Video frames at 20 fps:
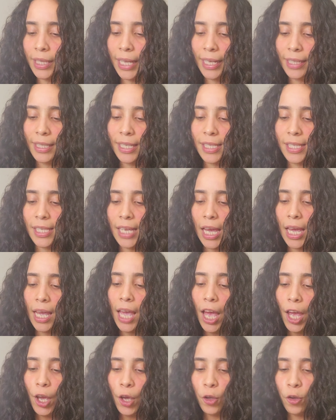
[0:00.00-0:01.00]
Like, let's
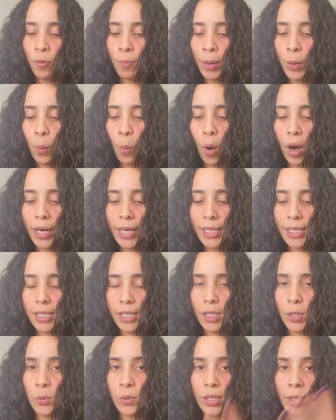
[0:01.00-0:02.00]
say you've been wanting to
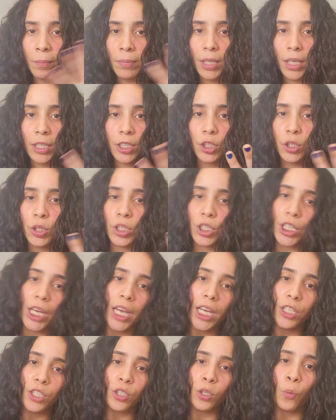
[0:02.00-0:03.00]
do something to
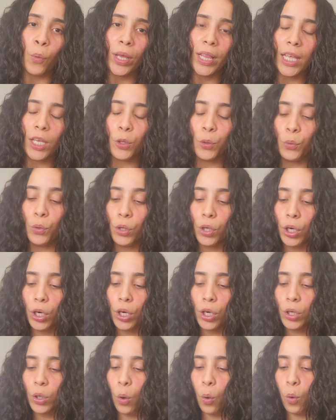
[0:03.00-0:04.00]
change the way that you
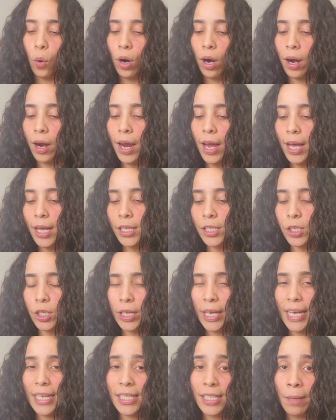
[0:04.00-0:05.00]
look or to
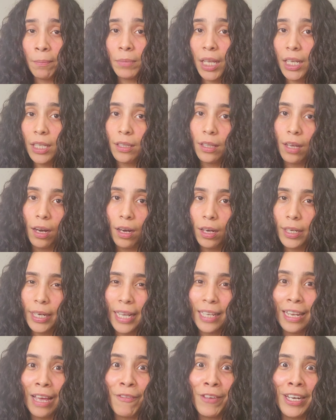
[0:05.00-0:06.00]
get something done.
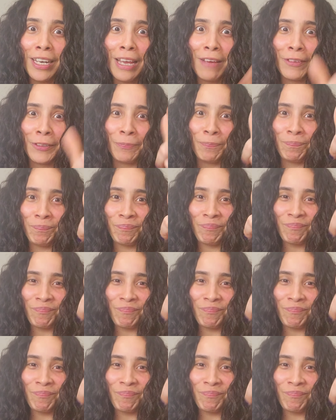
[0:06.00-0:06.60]
11-11.